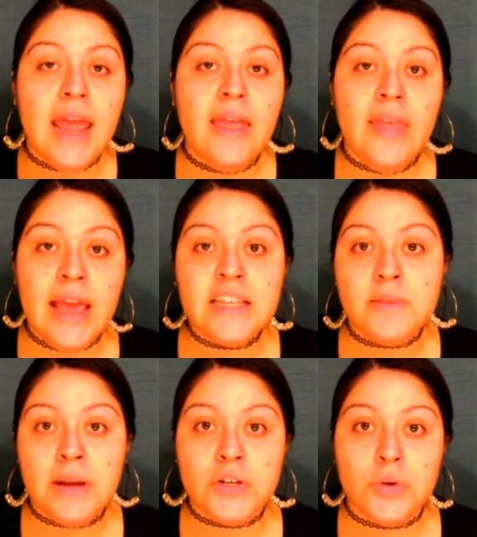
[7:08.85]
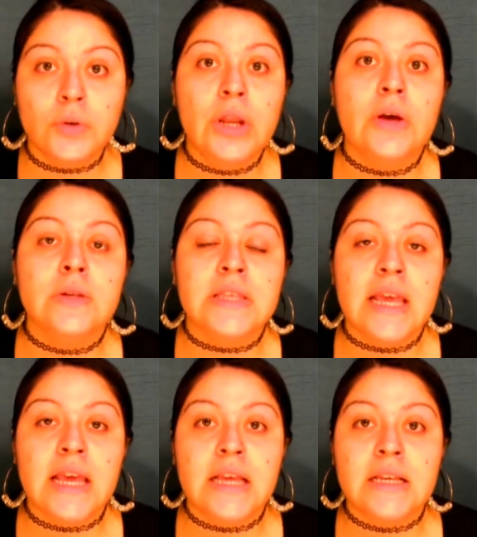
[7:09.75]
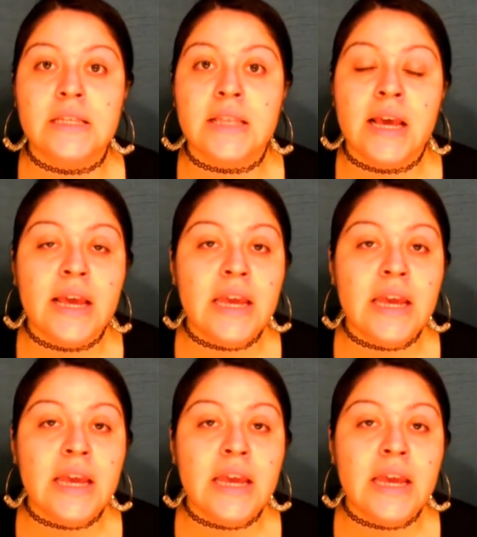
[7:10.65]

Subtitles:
And the asymmetrical nose is